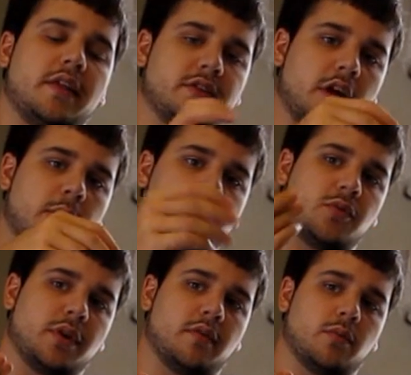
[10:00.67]
this up to
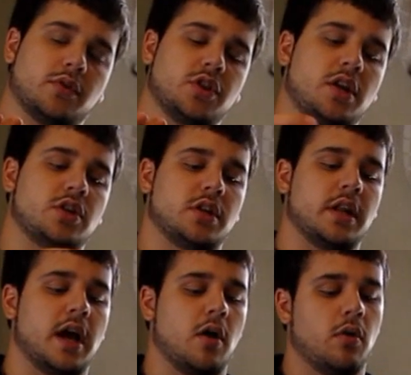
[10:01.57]
whenever you want to change it.
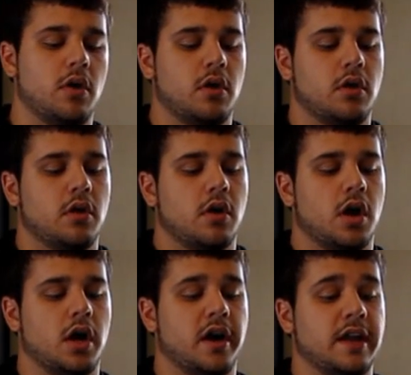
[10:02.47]
Now,
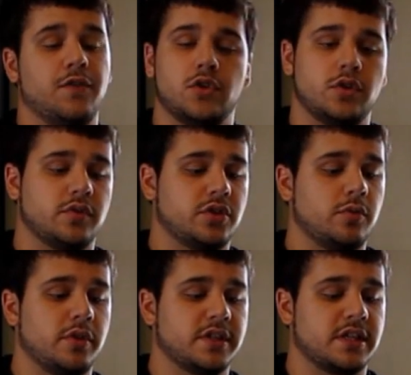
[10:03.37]
if you're just
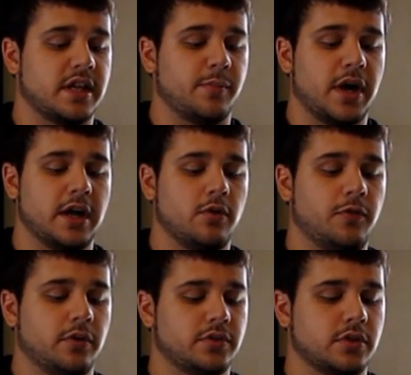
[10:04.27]
doing this as a
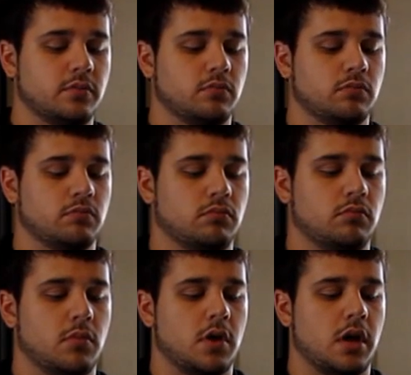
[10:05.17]
biofilter,
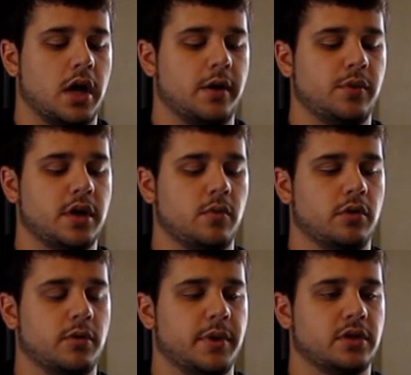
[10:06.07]
I would not
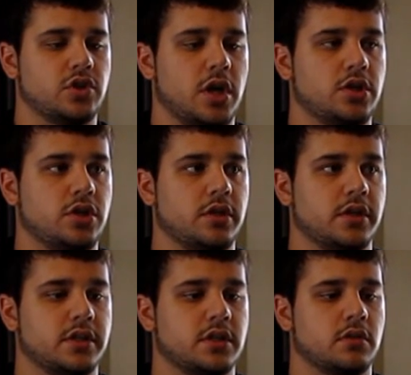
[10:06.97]
worry about changing
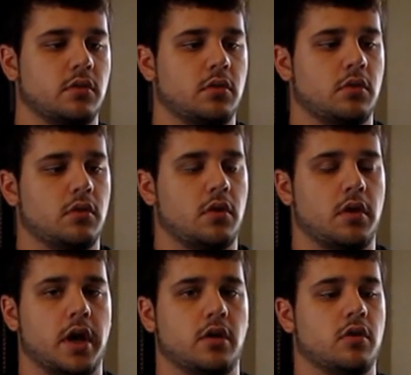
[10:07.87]
this
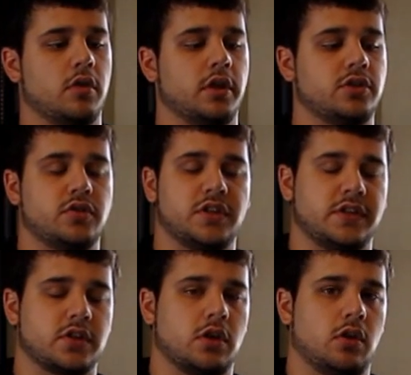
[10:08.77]
at all unless you see
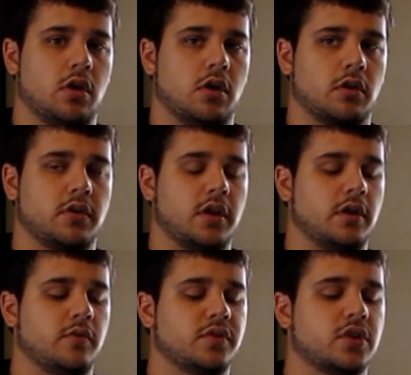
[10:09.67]
it's clogged.
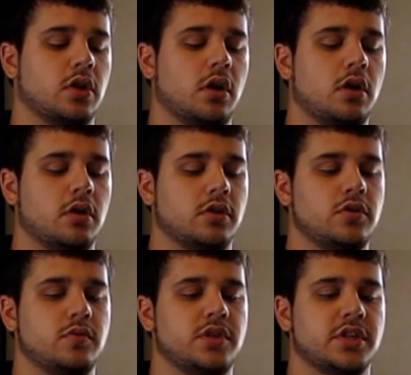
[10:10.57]
And if it's clogged, you